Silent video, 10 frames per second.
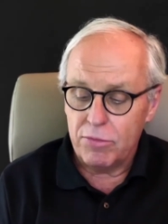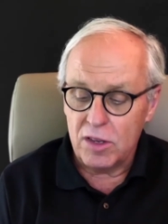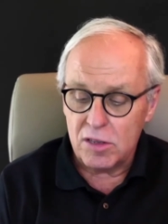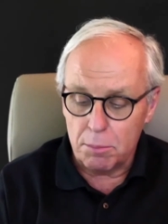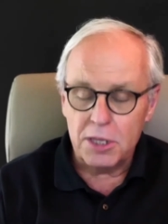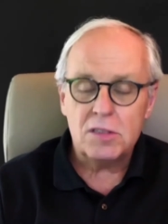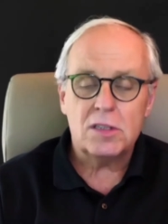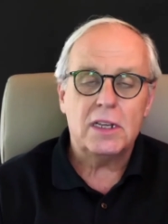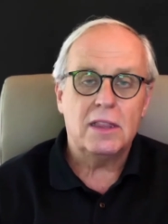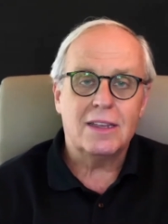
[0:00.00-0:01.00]
the
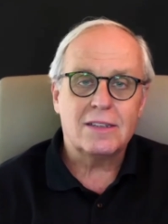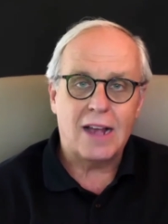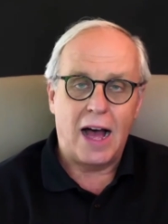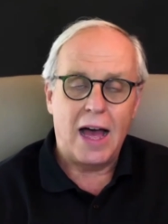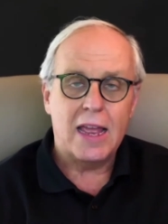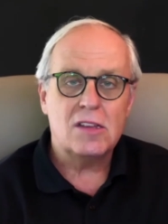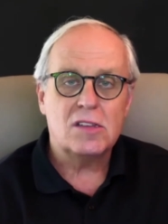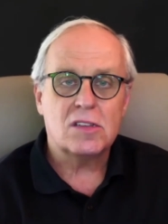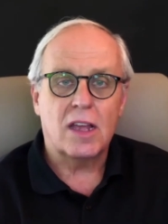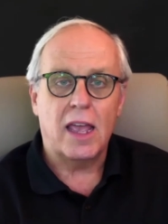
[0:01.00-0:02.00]
simplicity, the size,